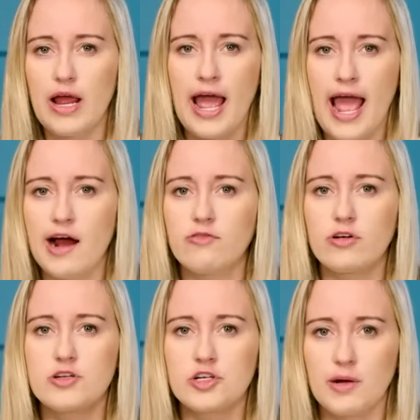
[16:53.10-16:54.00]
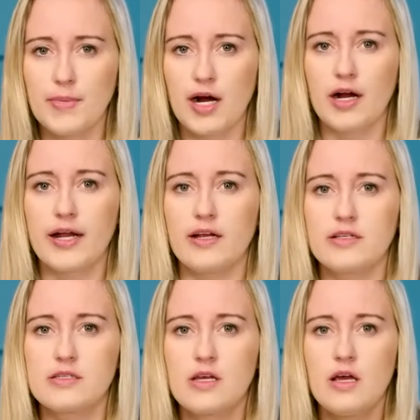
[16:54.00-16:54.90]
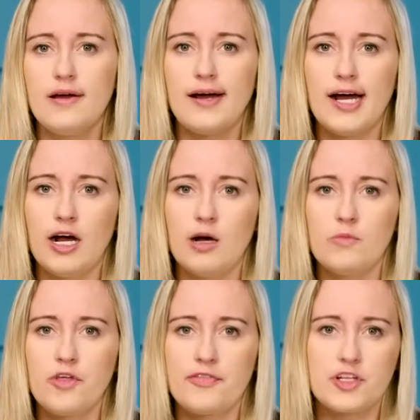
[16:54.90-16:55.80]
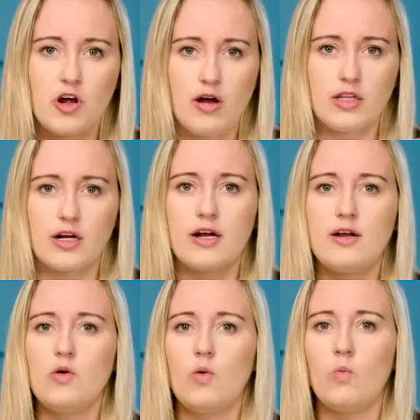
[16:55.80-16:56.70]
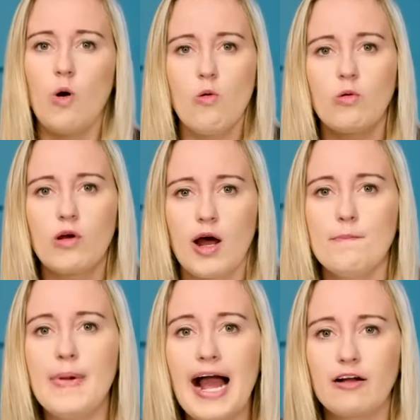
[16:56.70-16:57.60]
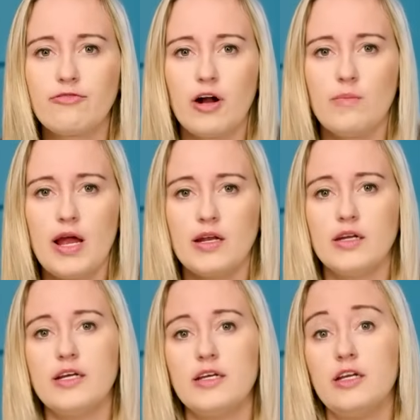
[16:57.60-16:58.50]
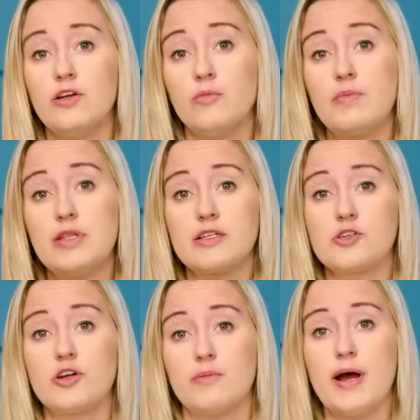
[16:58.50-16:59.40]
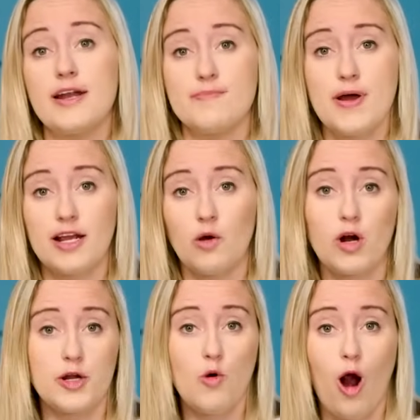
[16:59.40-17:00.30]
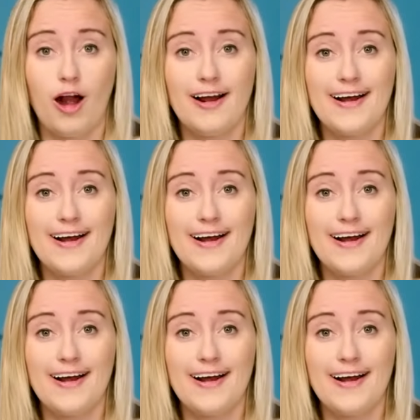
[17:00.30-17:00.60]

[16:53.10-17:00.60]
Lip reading: average Americans, that the dollar won't come back from? And, maybe that's good or bad, depending on where you are.